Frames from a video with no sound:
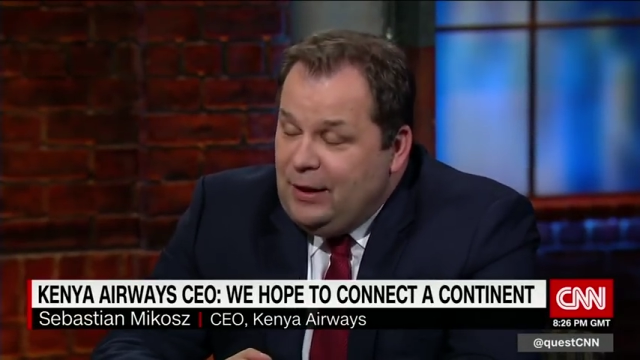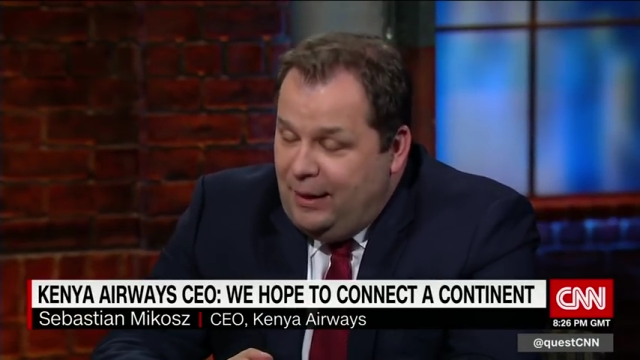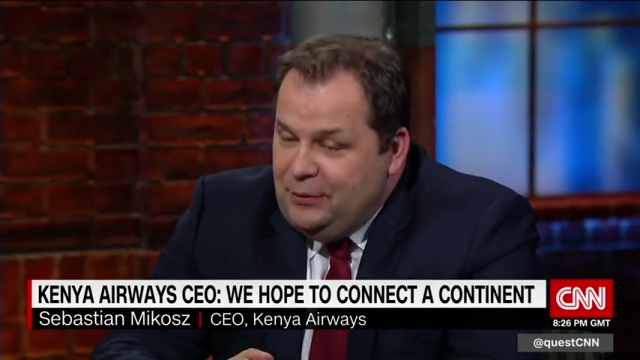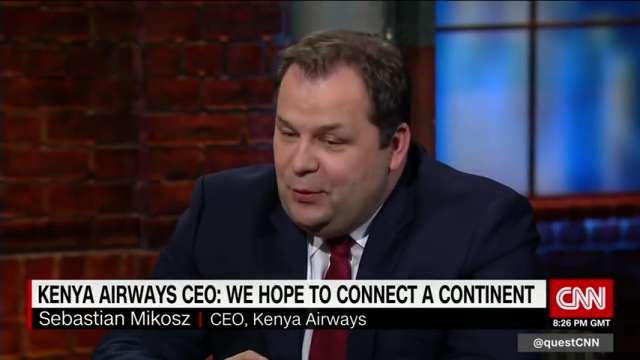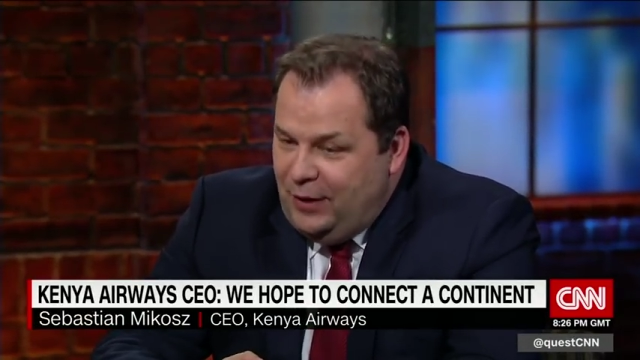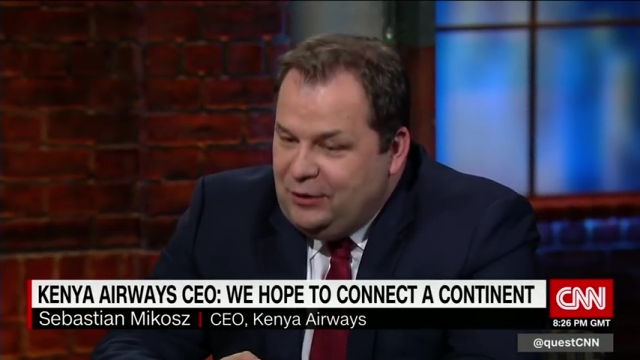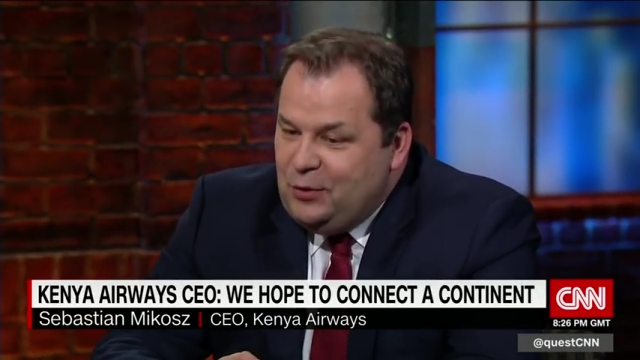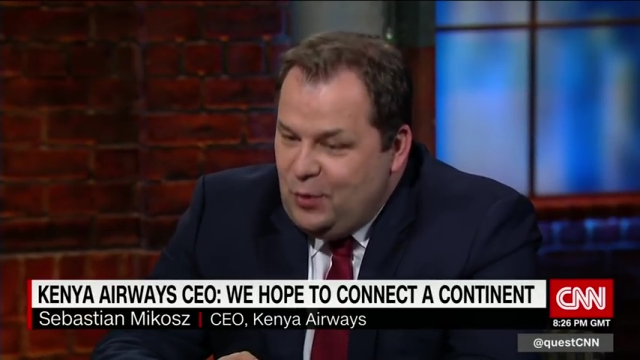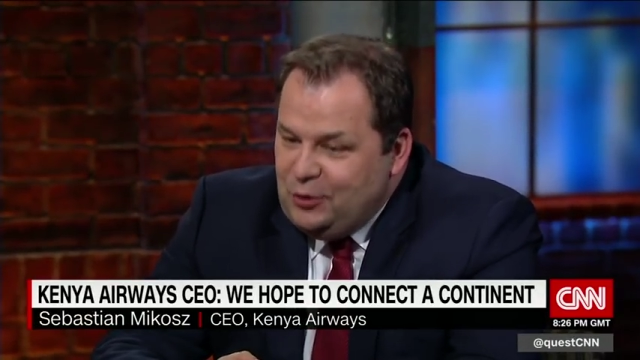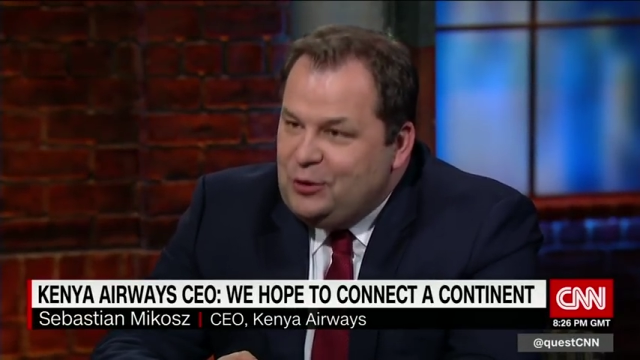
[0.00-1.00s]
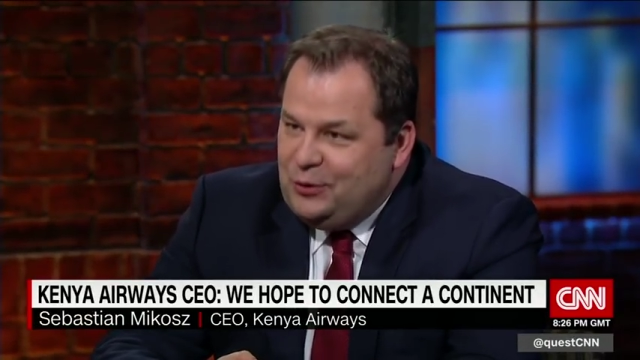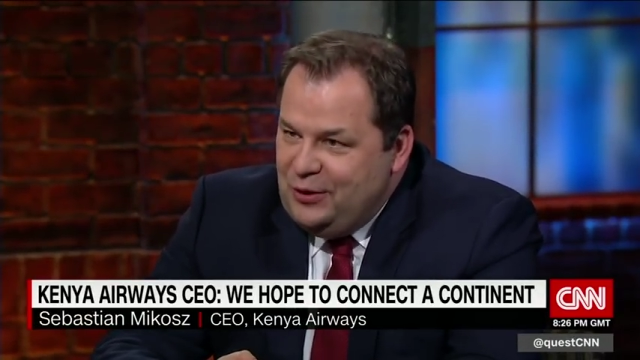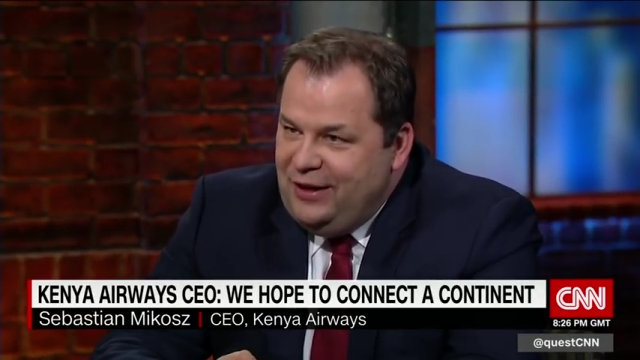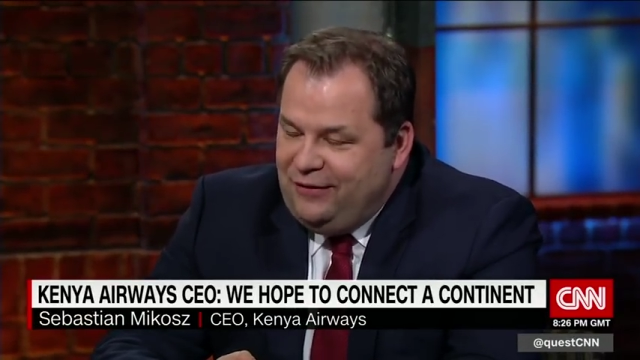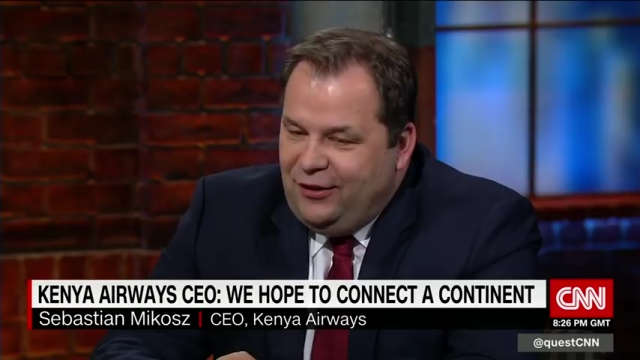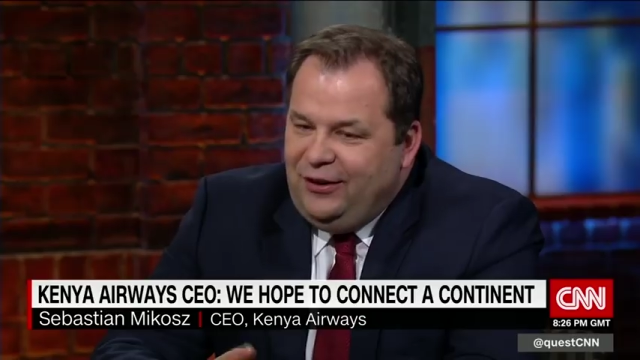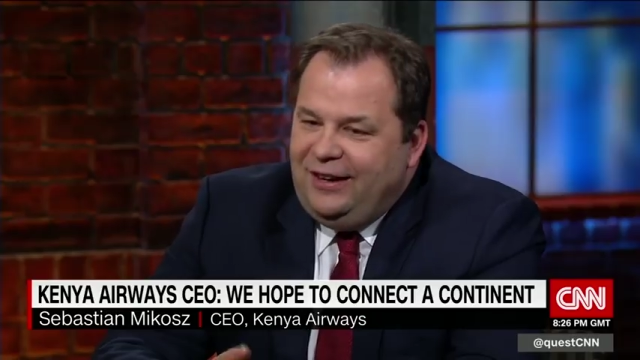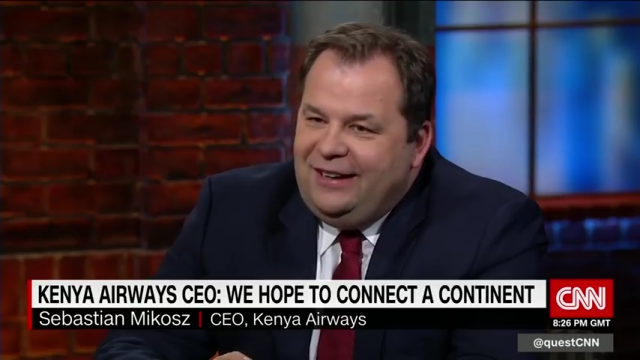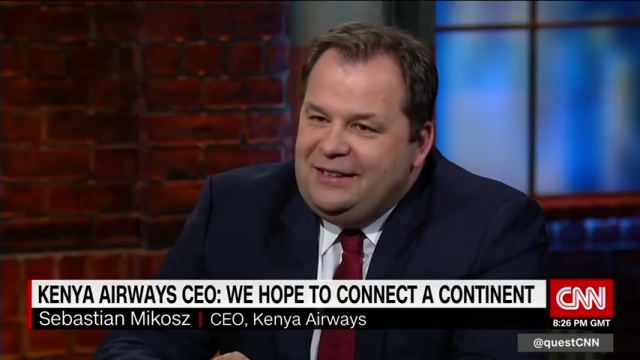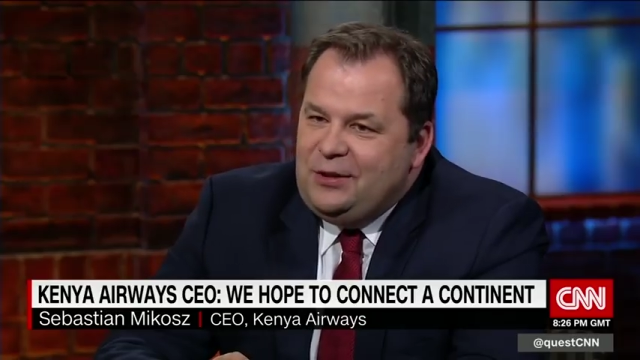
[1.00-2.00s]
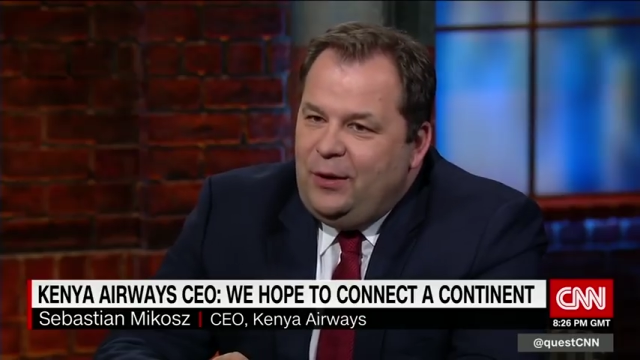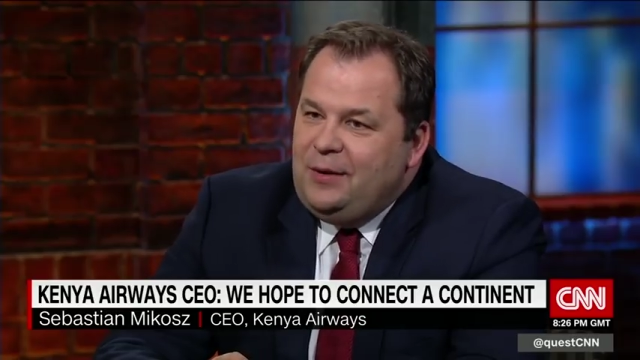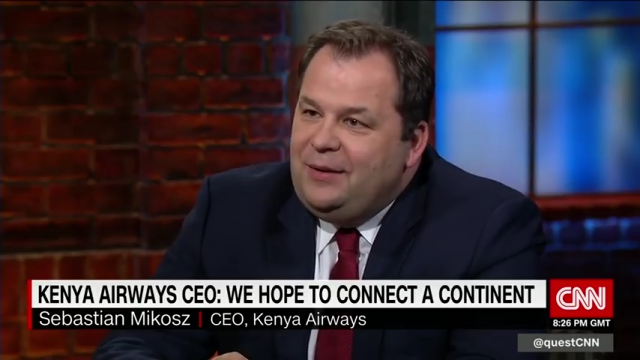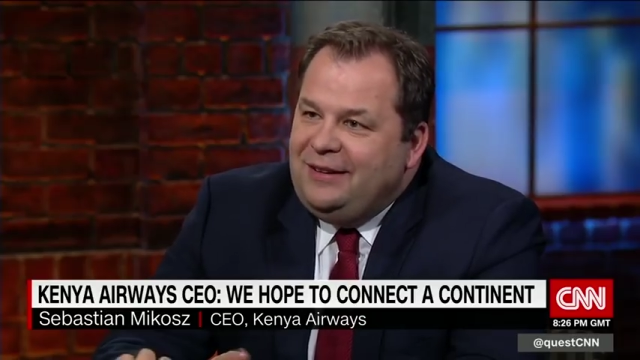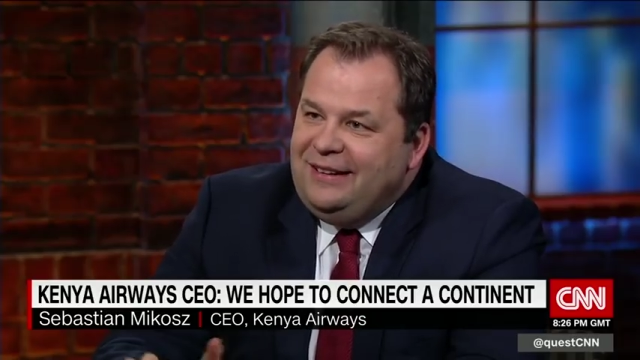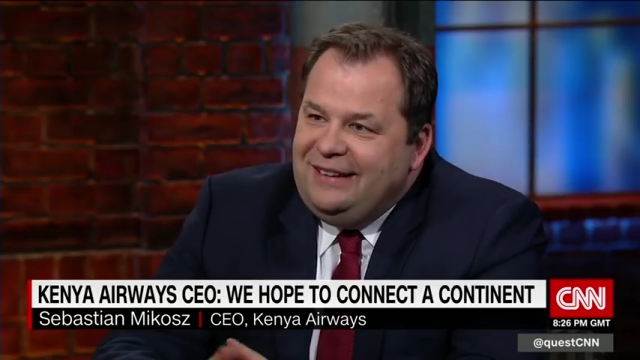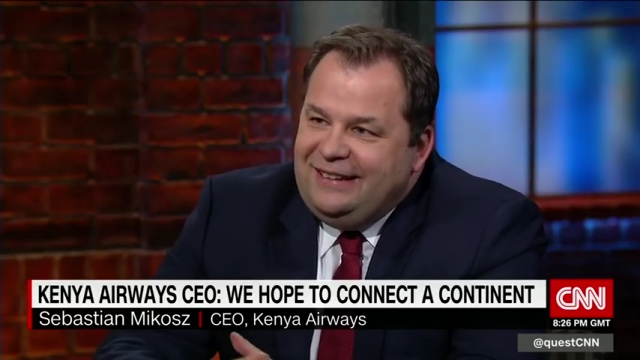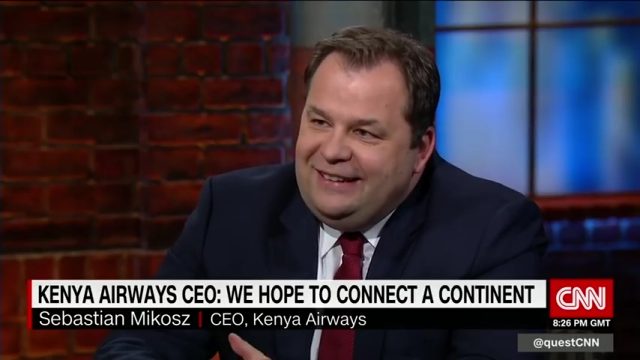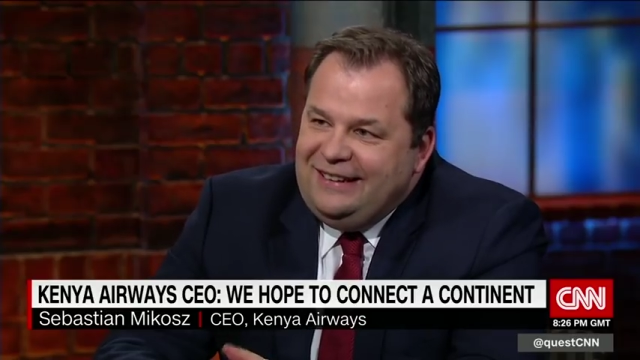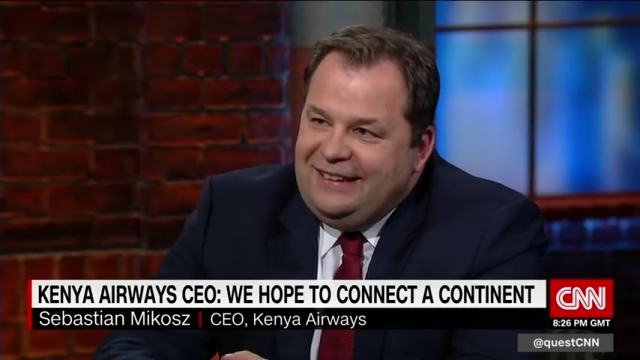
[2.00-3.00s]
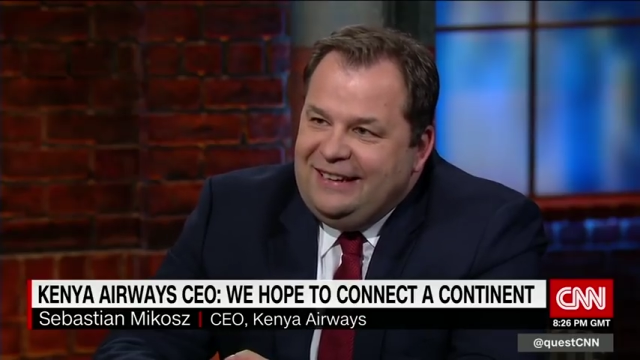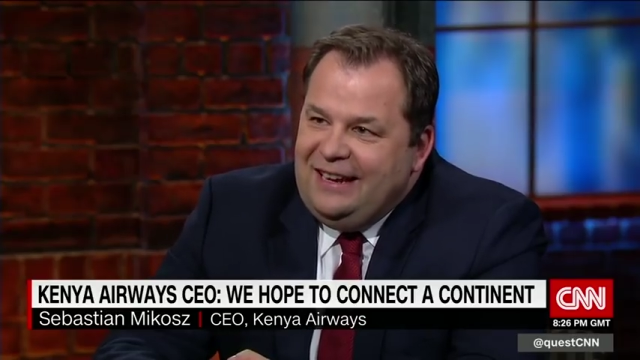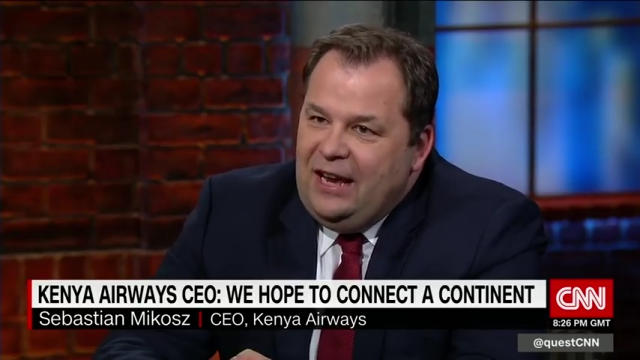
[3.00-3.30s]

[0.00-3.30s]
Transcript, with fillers: I'm the one who wants to deliver. Uh, so is it frustrating?